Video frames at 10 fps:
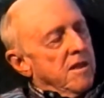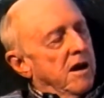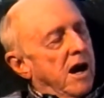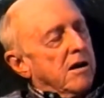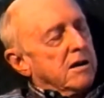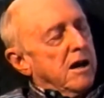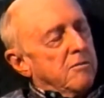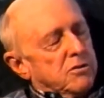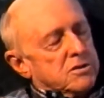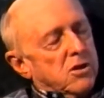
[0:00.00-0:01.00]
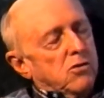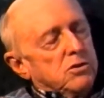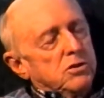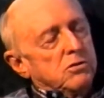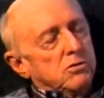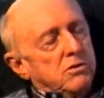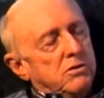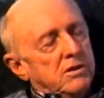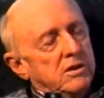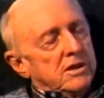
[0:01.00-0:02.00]
our camp was so new,
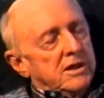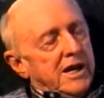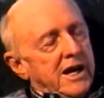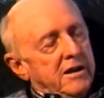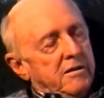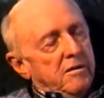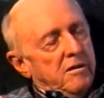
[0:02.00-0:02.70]
and